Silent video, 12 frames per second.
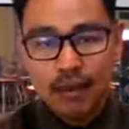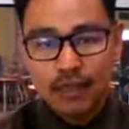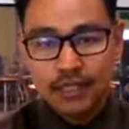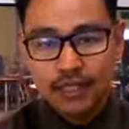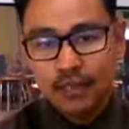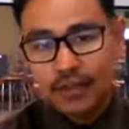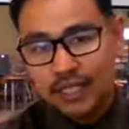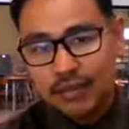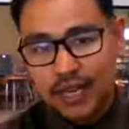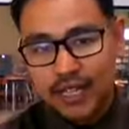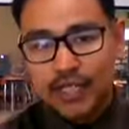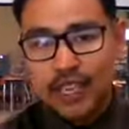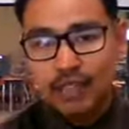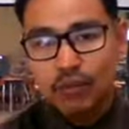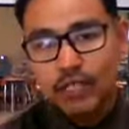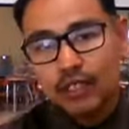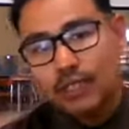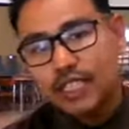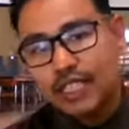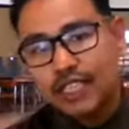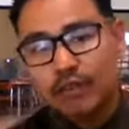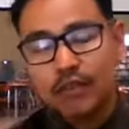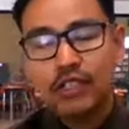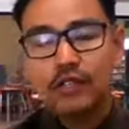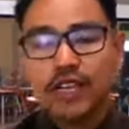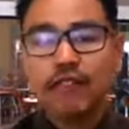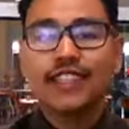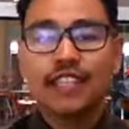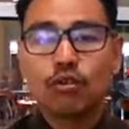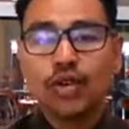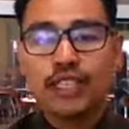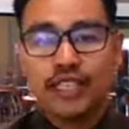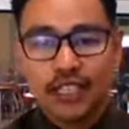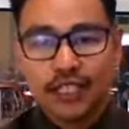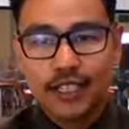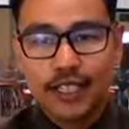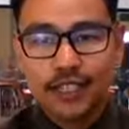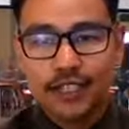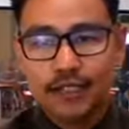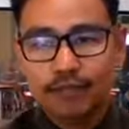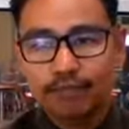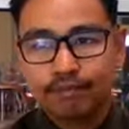So keep that in mind, and we can always check that for you. Any question on that?